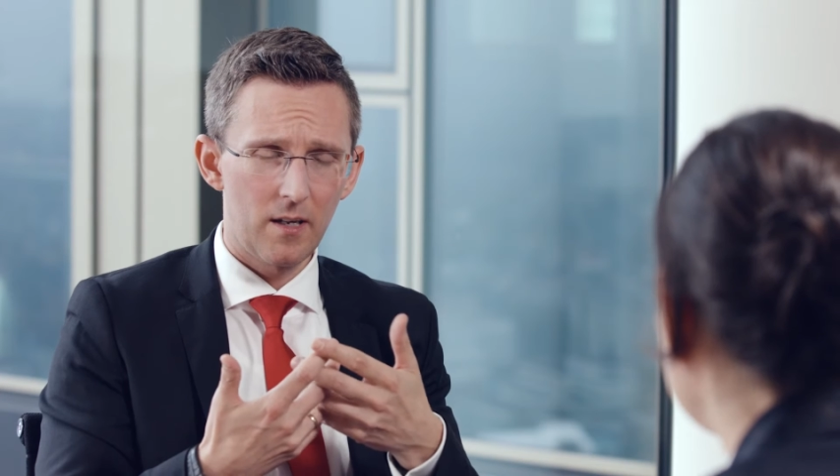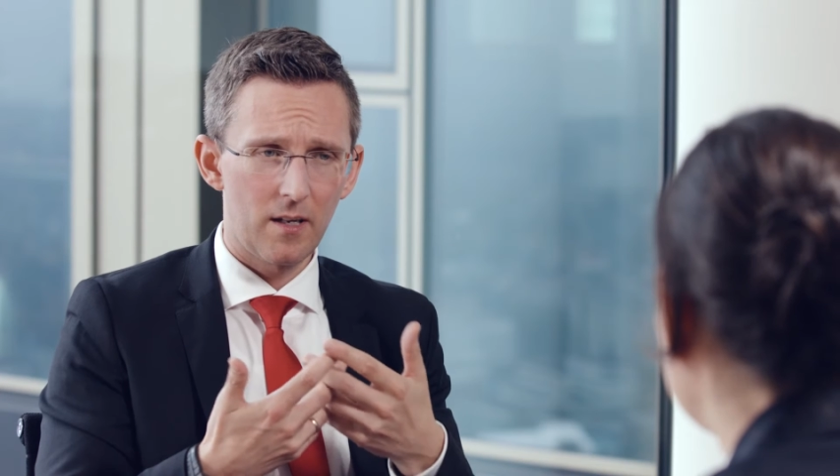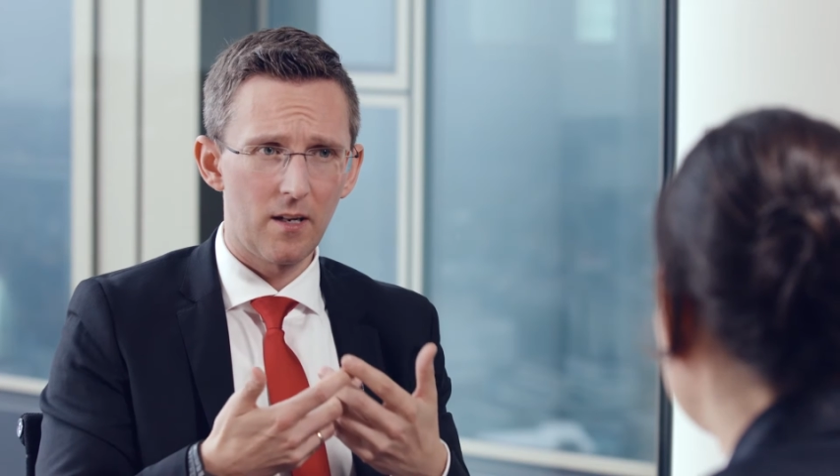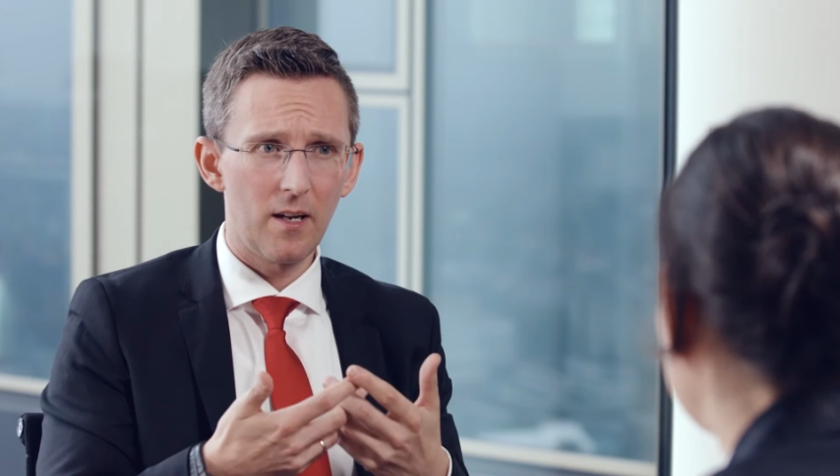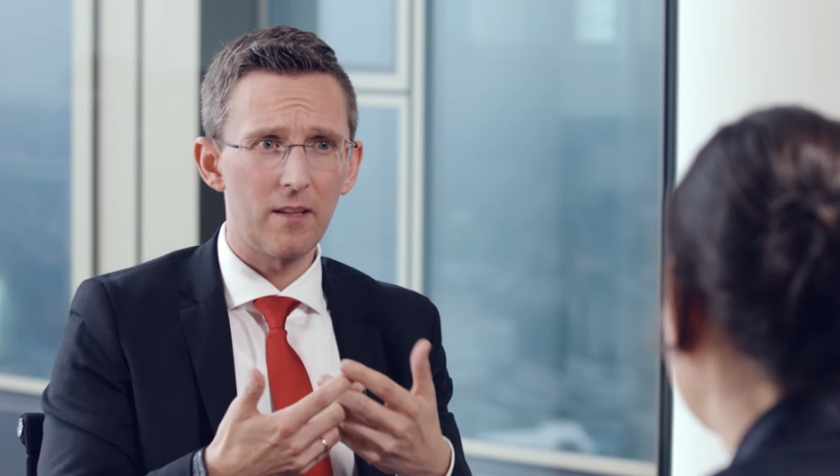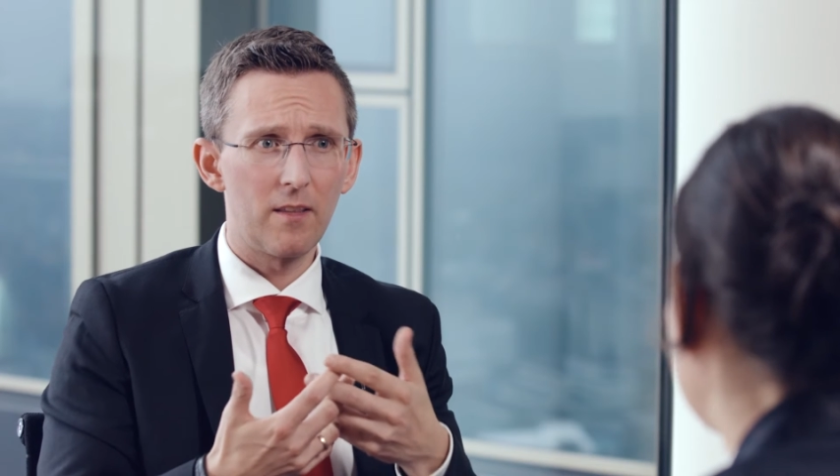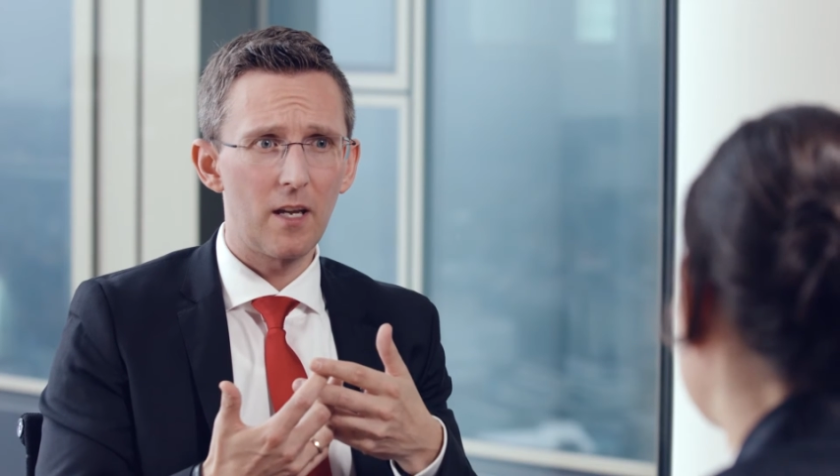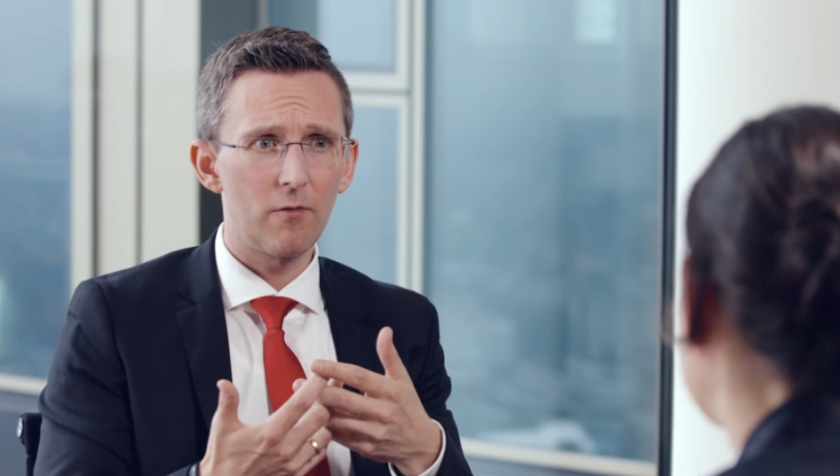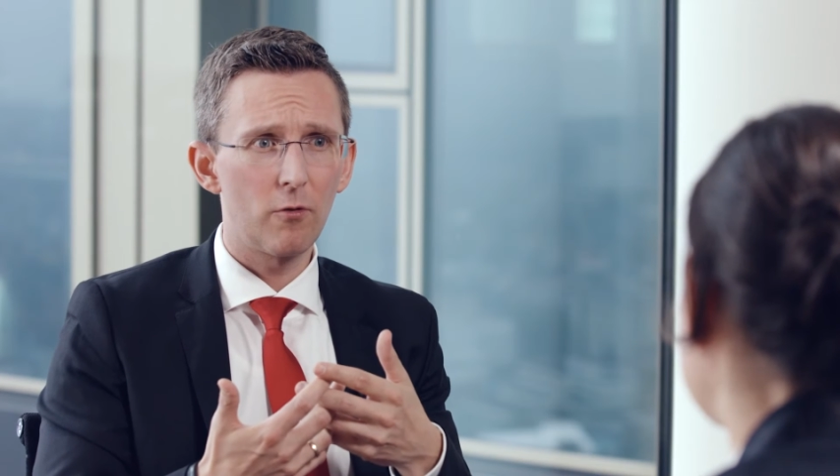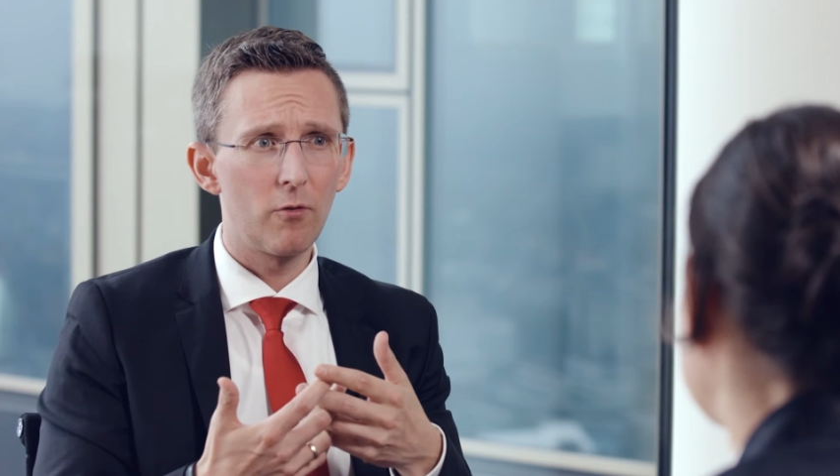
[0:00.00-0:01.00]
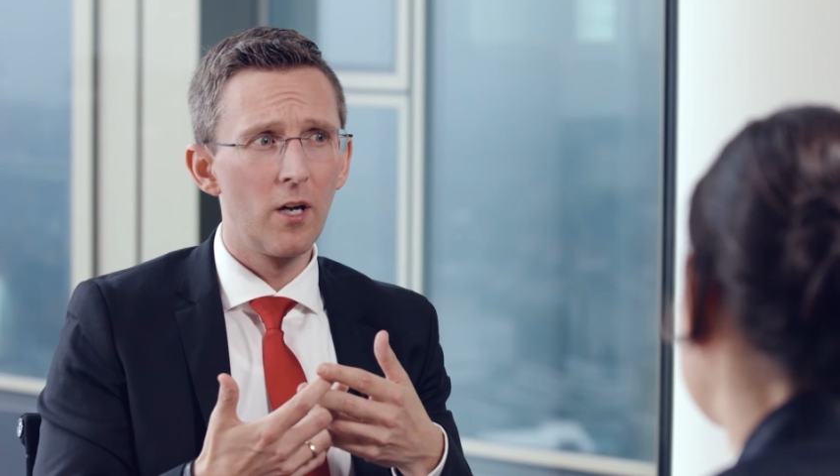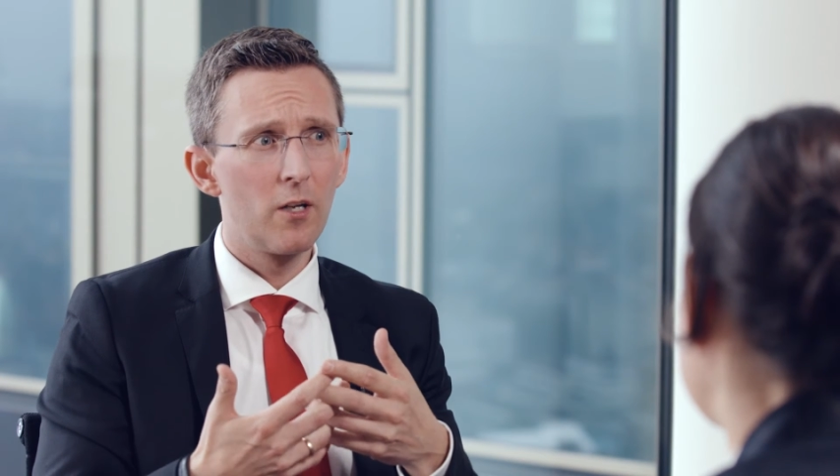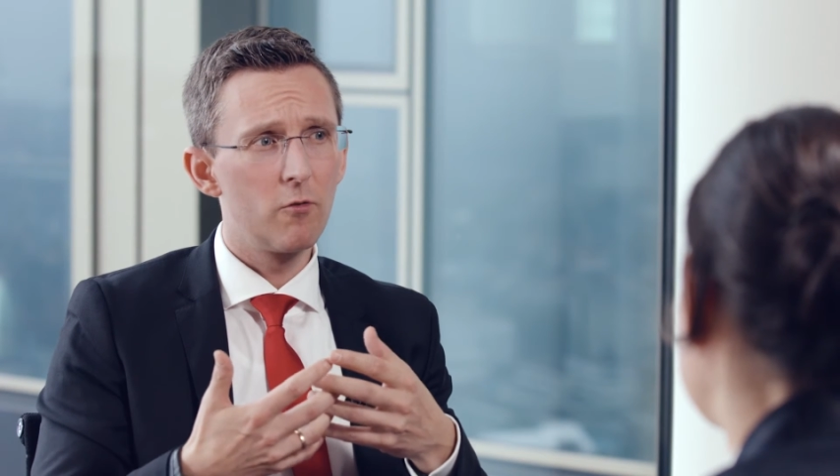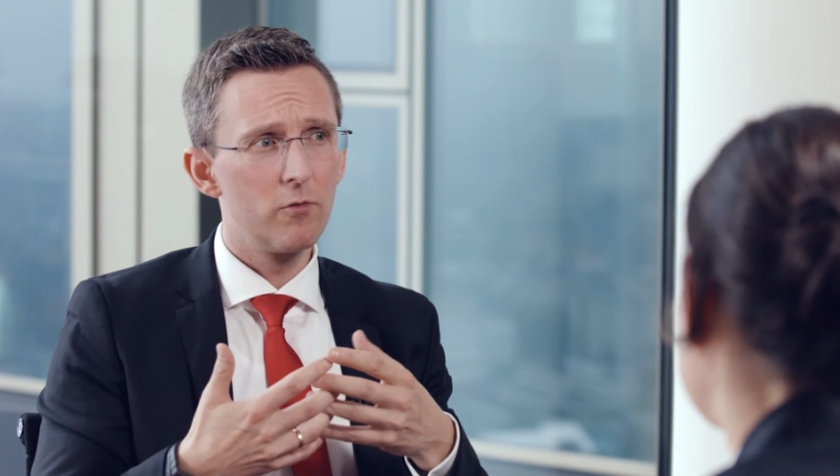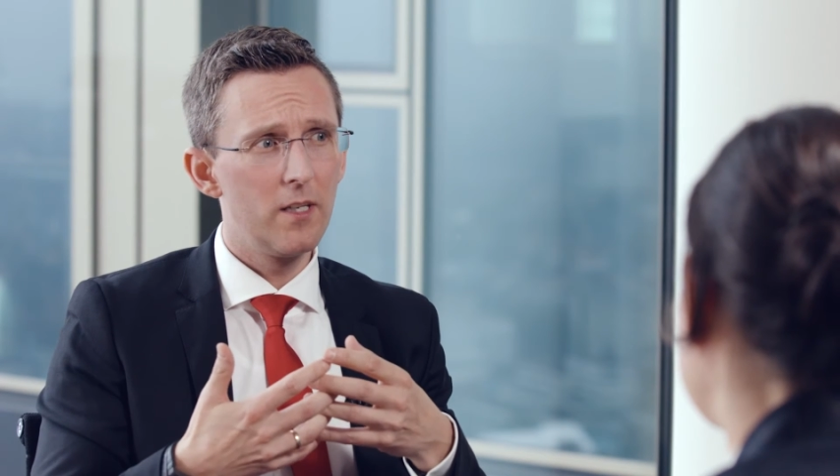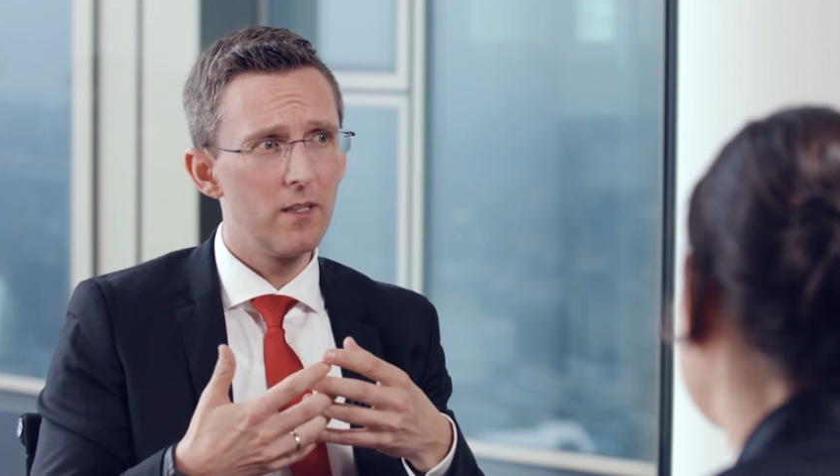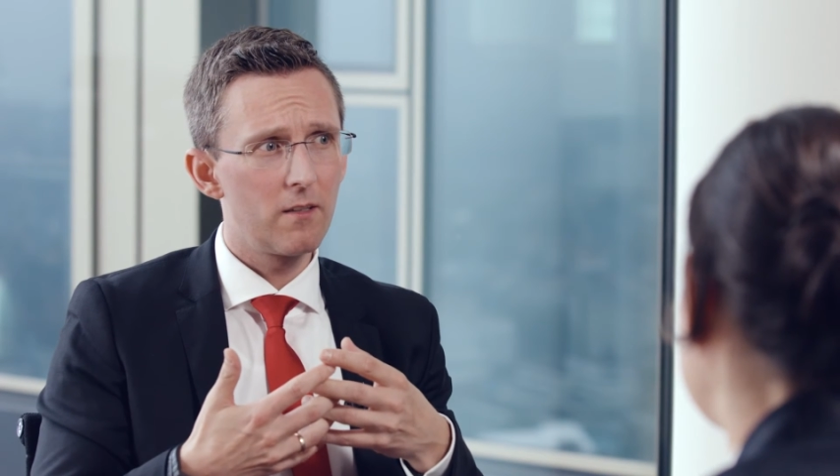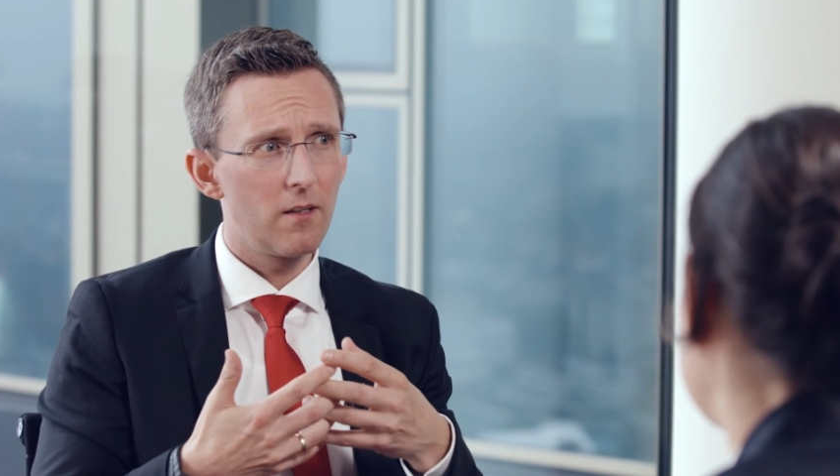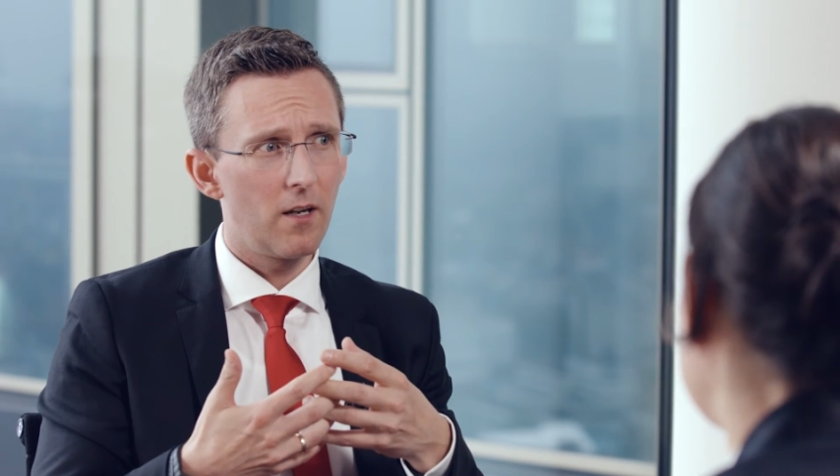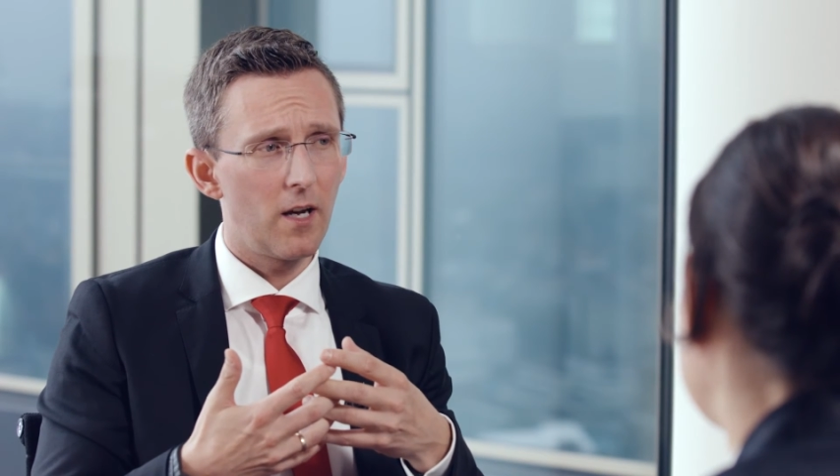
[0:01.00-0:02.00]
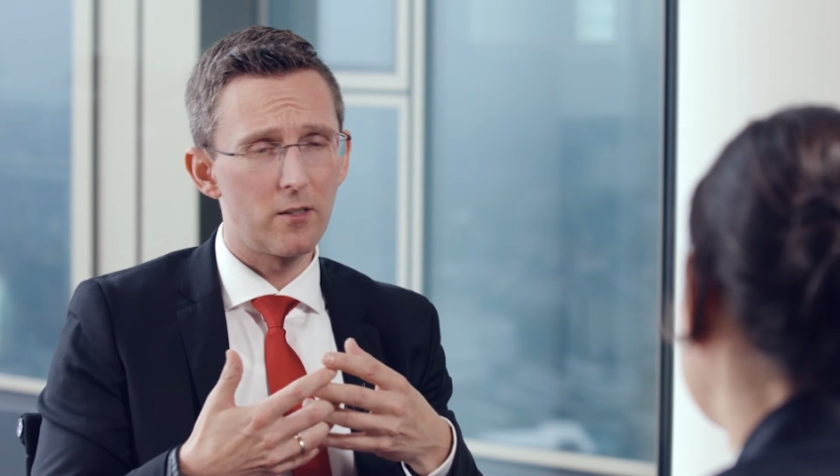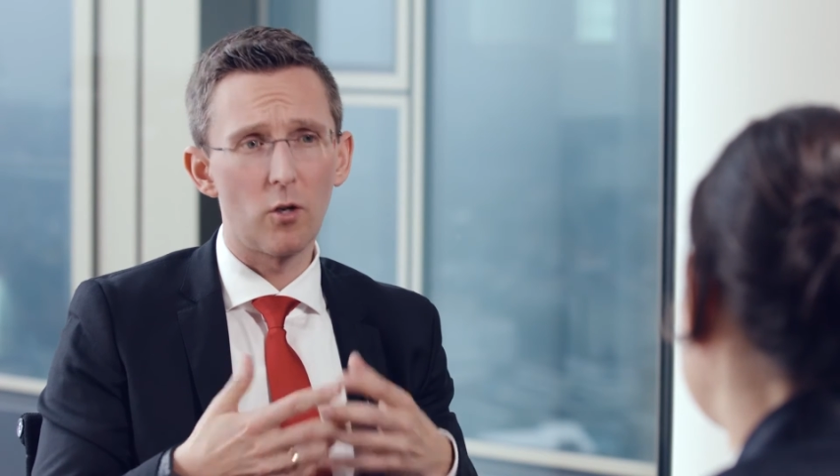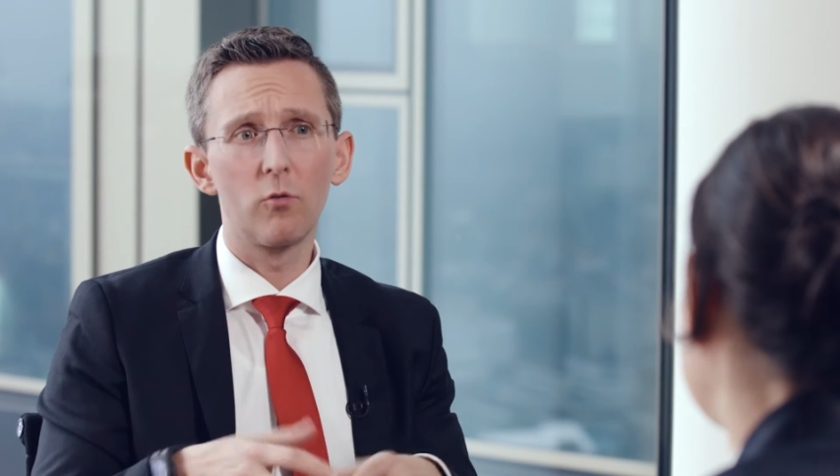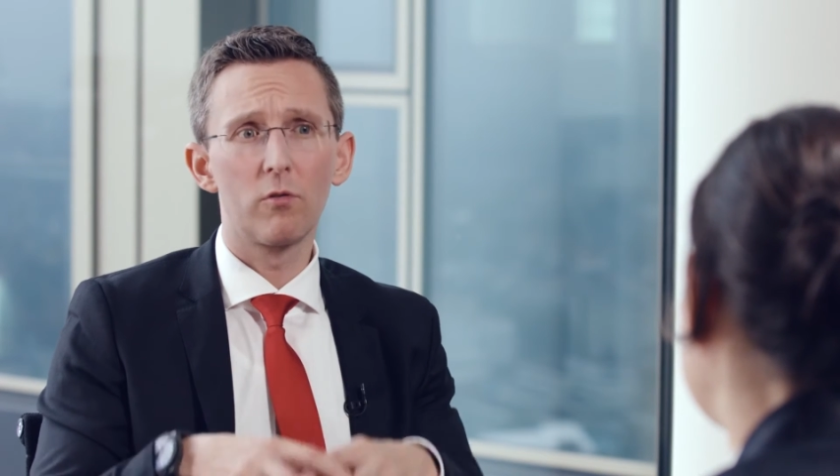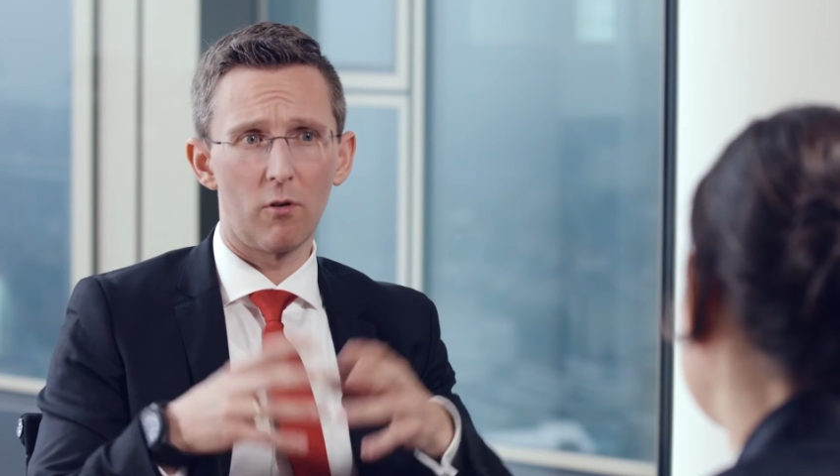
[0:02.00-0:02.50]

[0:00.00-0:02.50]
yeah, and therefore you need a total